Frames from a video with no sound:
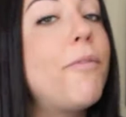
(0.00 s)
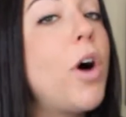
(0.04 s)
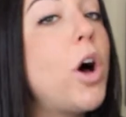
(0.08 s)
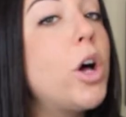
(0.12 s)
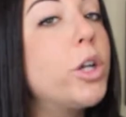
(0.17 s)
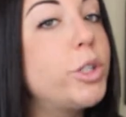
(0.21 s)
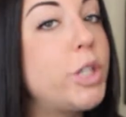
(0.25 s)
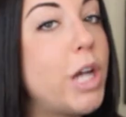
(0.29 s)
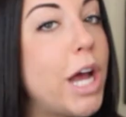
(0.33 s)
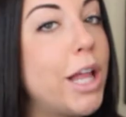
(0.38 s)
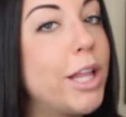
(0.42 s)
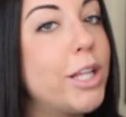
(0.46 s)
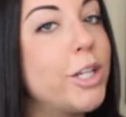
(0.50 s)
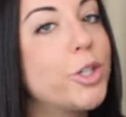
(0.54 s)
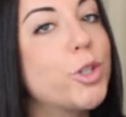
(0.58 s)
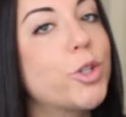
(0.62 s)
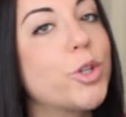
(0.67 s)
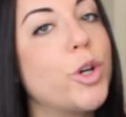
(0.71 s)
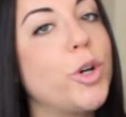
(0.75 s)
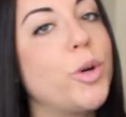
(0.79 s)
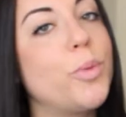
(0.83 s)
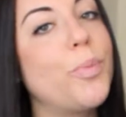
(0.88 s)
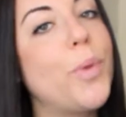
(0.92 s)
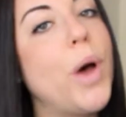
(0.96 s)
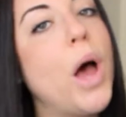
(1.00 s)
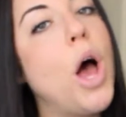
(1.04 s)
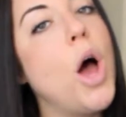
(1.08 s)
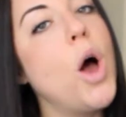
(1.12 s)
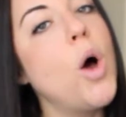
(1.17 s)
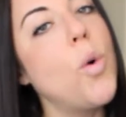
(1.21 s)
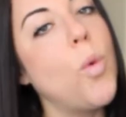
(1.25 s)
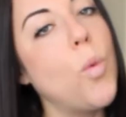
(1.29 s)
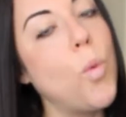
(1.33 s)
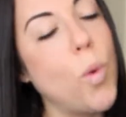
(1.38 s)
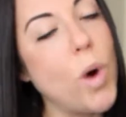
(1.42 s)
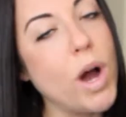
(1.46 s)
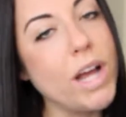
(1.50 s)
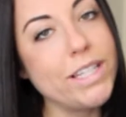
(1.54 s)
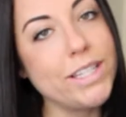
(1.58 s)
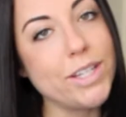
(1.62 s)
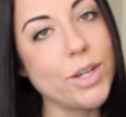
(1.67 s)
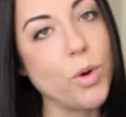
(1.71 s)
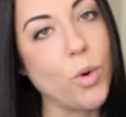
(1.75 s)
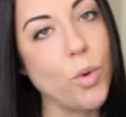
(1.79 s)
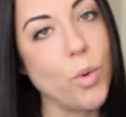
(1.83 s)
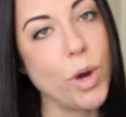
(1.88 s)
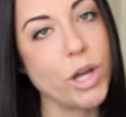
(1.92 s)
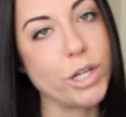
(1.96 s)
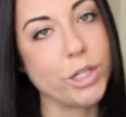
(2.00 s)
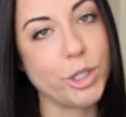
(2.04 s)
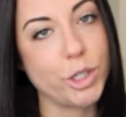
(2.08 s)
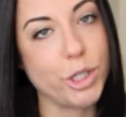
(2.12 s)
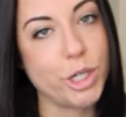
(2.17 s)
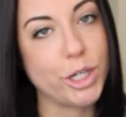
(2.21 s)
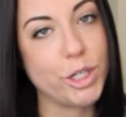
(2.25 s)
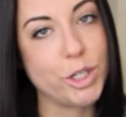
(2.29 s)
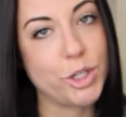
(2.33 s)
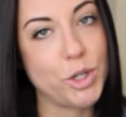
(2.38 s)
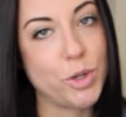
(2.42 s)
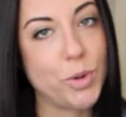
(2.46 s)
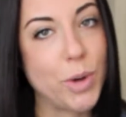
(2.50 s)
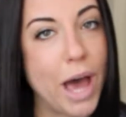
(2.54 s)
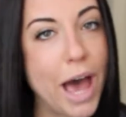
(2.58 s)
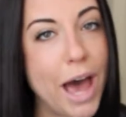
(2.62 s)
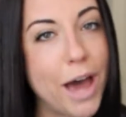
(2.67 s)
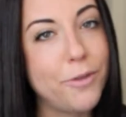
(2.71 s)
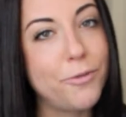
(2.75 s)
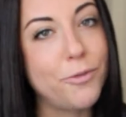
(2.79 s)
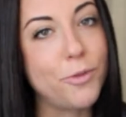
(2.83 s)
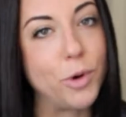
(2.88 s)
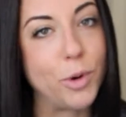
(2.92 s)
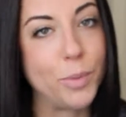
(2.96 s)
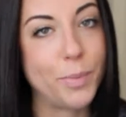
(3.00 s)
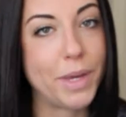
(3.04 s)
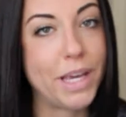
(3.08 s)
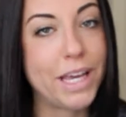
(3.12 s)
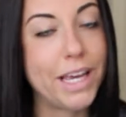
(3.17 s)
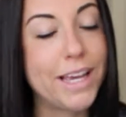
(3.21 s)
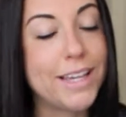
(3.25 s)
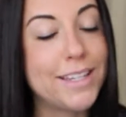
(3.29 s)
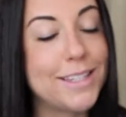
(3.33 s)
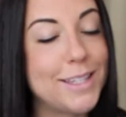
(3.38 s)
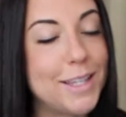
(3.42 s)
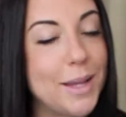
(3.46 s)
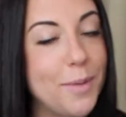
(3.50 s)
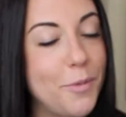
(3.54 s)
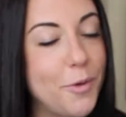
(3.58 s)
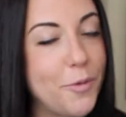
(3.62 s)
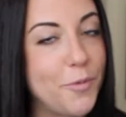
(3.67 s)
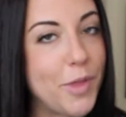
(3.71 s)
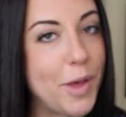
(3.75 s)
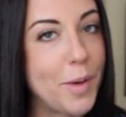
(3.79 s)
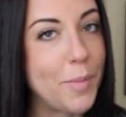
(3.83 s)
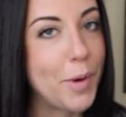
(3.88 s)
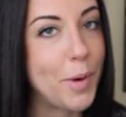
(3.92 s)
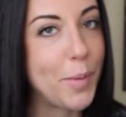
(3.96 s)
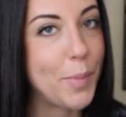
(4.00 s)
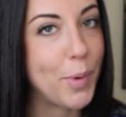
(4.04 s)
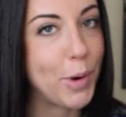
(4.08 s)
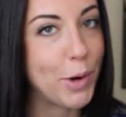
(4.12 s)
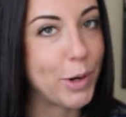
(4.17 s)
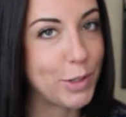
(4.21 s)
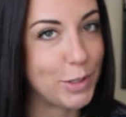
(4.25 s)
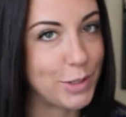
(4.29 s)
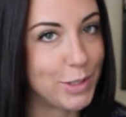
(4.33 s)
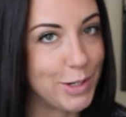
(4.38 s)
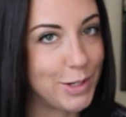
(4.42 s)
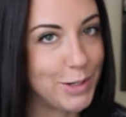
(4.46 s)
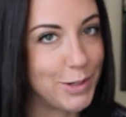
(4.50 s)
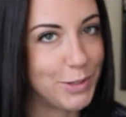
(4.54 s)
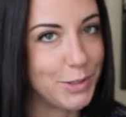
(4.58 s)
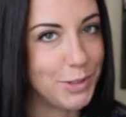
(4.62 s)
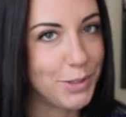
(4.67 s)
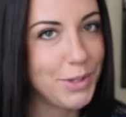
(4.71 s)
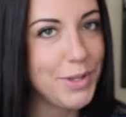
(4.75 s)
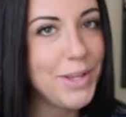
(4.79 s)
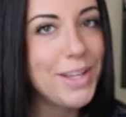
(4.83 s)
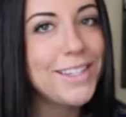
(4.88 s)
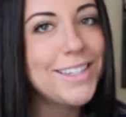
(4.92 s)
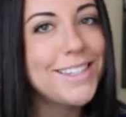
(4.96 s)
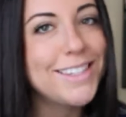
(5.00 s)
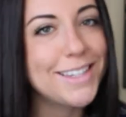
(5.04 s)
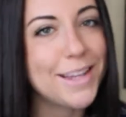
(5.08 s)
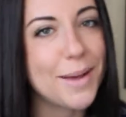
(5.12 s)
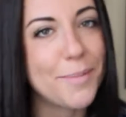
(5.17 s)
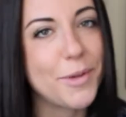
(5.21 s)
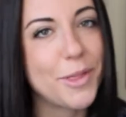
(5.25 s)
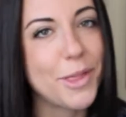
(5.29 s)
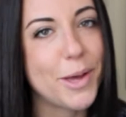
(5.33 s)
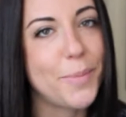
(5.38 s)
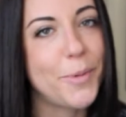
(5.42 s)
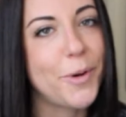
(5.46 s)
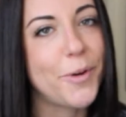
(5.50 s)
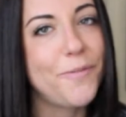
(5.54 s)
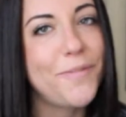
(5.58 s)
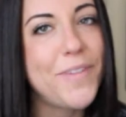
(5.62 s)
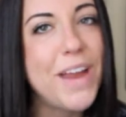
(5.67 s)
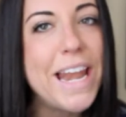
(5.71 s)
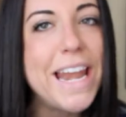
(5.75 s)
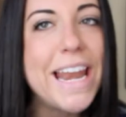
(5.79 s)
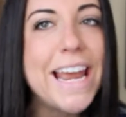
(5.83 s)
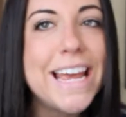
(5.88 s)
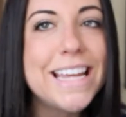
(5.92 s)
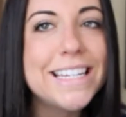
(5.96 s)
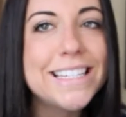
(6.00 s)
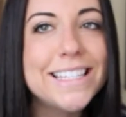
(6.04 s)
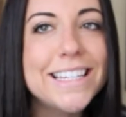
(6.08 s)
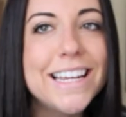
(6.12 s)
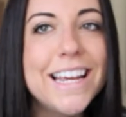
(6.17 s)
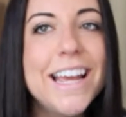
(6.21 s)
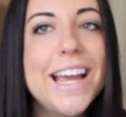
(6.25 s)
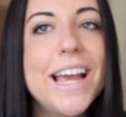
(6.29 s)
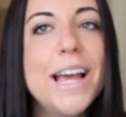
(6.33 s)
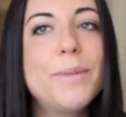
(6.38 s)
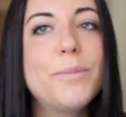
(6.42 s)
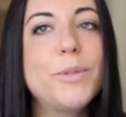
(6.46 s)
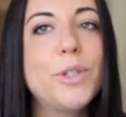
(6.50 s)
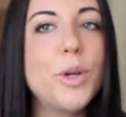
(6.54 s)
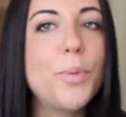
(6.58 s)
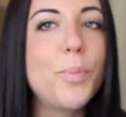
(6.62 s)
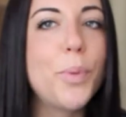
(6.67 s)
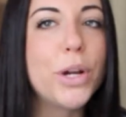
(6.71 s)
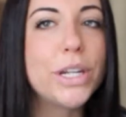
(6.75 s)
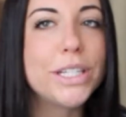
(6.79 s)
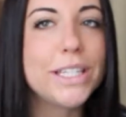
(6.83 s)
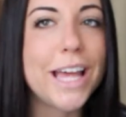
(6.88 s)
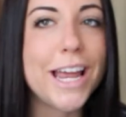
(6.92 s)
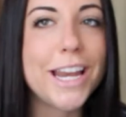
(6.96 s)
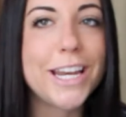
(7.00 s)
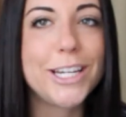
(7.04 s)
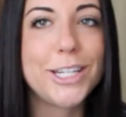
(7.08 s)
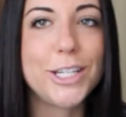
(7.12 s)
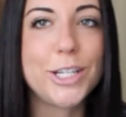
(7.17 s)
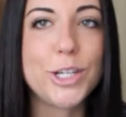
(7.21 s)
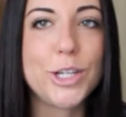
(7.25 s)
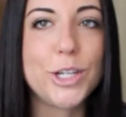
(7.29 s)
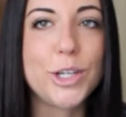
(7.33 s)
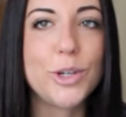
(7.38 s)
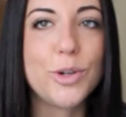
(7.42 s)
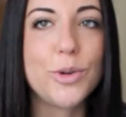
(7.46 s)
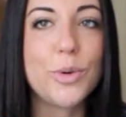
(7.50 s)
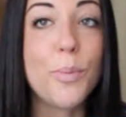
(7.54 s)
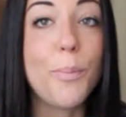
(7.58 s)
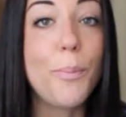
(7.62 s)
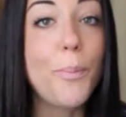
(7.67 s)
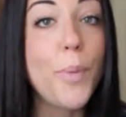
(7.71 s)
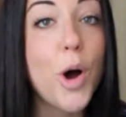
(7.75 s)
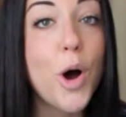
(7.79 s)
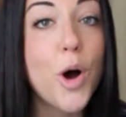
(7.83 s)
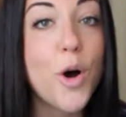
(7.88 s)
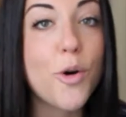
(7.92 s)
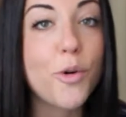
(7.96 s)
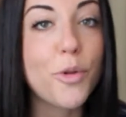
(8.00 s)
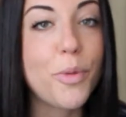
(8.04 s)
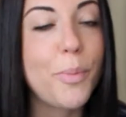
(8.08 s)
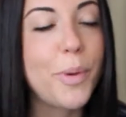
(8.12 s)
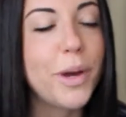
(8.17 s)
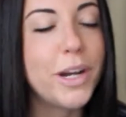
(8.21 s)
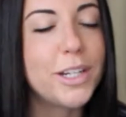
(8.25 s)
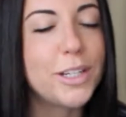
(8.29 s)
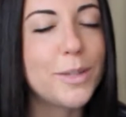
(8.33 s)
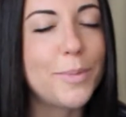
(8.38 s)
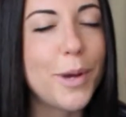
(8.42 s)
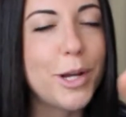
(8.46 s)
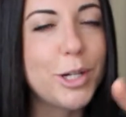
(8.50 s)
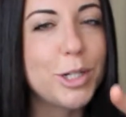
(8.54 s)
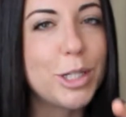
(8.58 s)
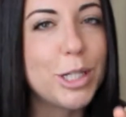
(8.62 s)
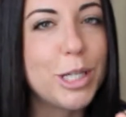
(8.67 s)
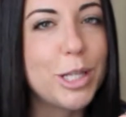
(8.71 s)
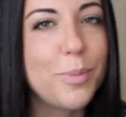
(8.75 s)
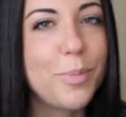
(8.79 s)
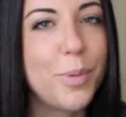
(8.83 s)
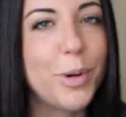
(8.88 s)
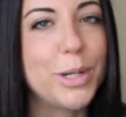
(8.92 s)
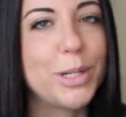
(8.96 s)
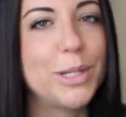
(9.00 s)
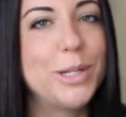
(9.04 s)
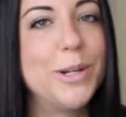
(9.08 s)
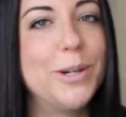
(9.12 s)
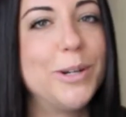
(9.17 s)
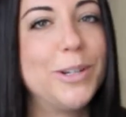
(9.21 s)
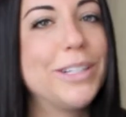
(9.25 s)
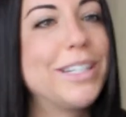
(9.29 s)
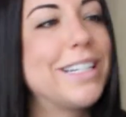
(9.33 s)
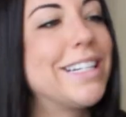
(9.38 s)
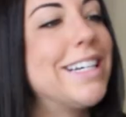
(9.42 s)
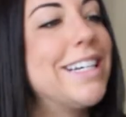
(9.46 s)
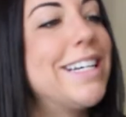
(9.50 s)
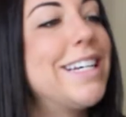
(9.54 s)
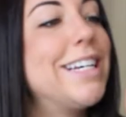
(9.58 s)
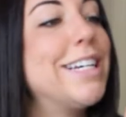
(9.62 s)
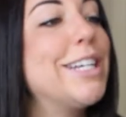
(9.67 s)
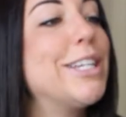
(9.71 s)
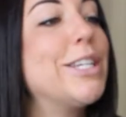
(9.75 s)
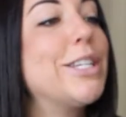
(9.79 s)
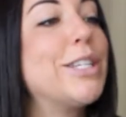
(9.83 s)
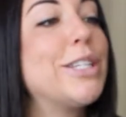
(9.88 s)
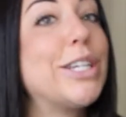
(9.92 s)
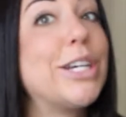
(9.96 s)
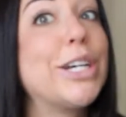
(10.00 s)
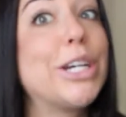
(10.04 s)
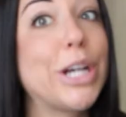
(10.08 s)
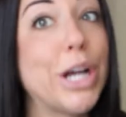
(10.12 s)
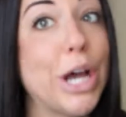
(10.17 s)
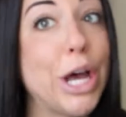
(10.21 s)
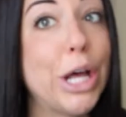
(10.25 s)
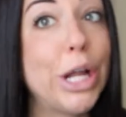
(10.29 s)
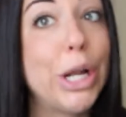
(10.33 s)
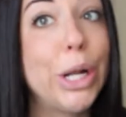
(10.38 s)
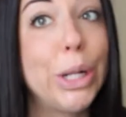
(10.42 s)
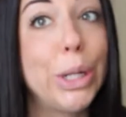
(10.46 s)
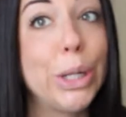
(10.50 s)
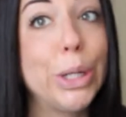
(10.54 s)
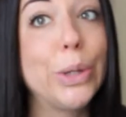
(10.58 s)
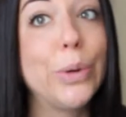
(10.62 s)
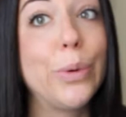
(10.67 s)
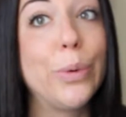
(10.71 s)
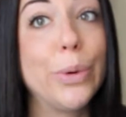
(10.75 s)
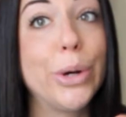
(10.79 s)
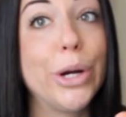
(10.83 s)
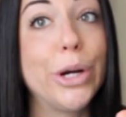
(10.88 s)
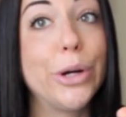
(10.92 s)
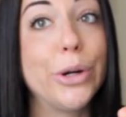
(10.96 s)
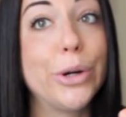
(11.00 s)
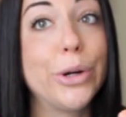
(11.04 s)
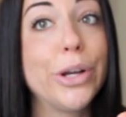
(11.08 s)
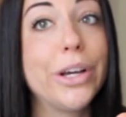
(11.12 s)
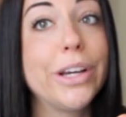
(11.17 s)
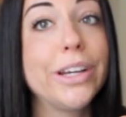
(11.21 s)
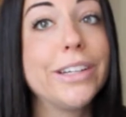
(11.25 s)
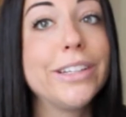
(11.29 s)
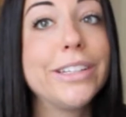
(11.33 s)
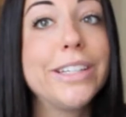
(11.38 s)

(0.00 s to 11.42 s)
fall challenge group what questions you had for me. Some of them are personal and some of them are fitness. Super excited to do both, but especially the personal because it got a little weird.